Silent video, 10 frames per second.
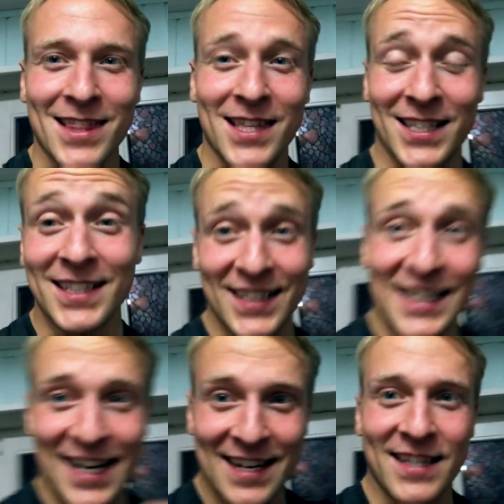this is
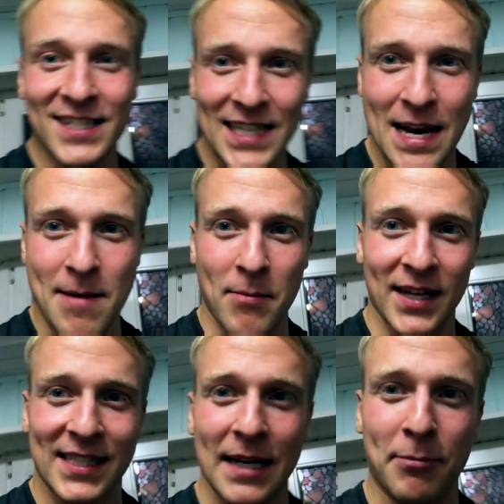exactly the same,
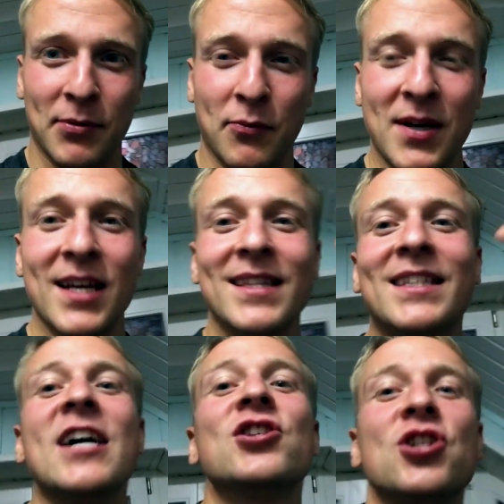except we
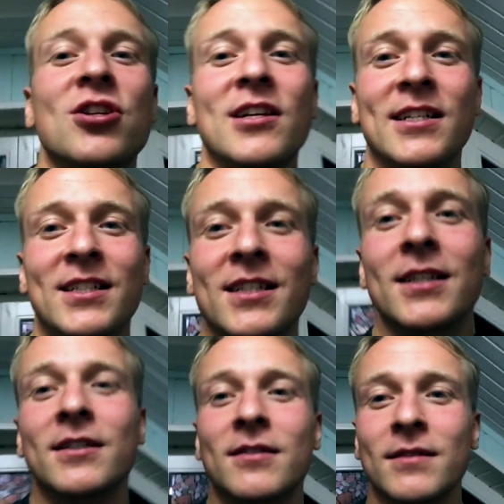intentionally did
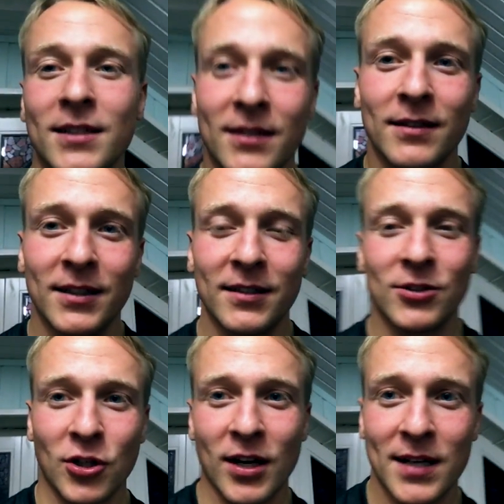it in
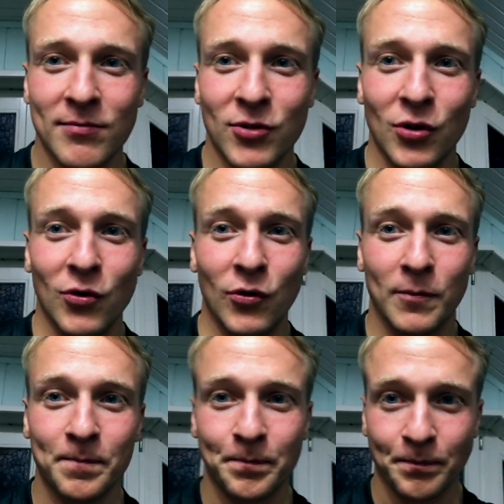Joygasm
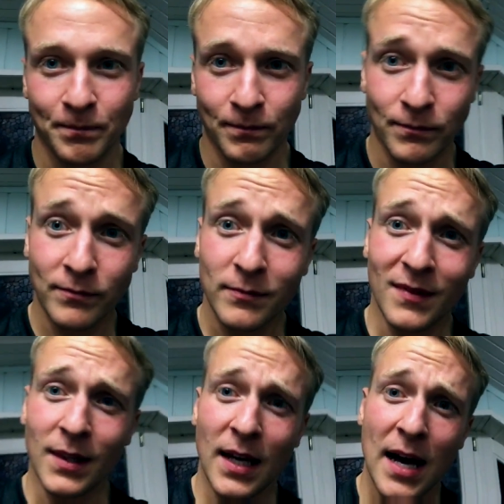to
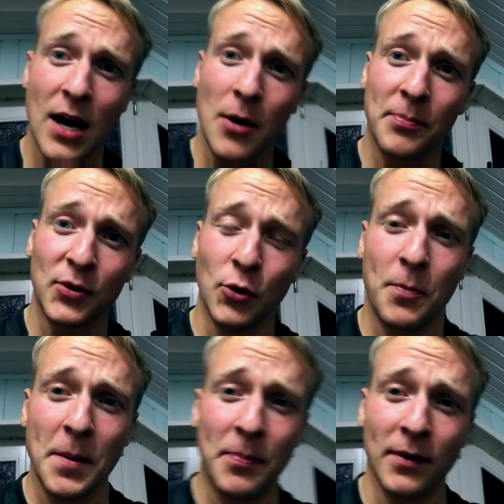help two
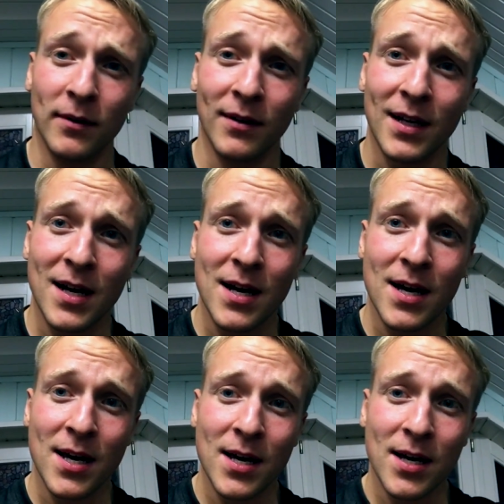people
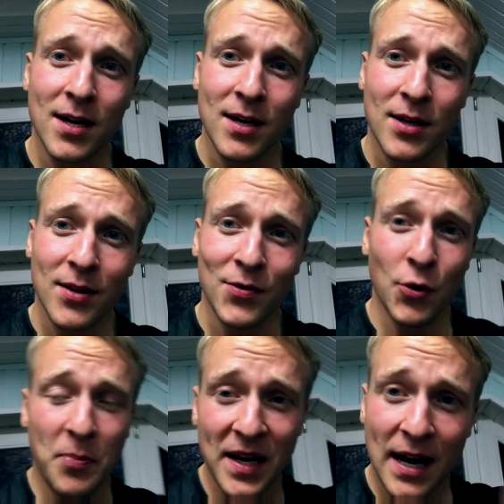
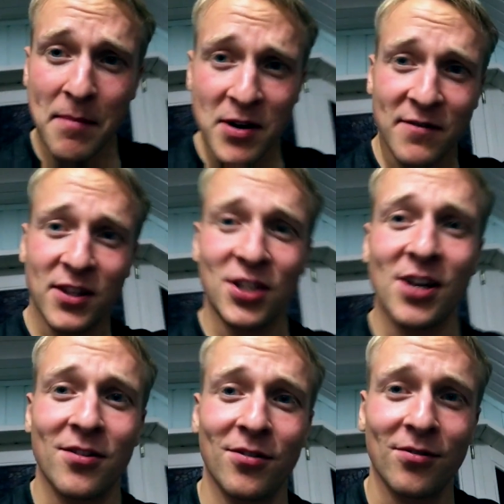to be in harmony with each
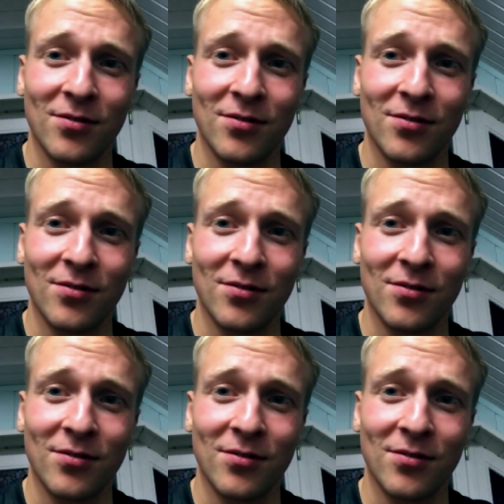other.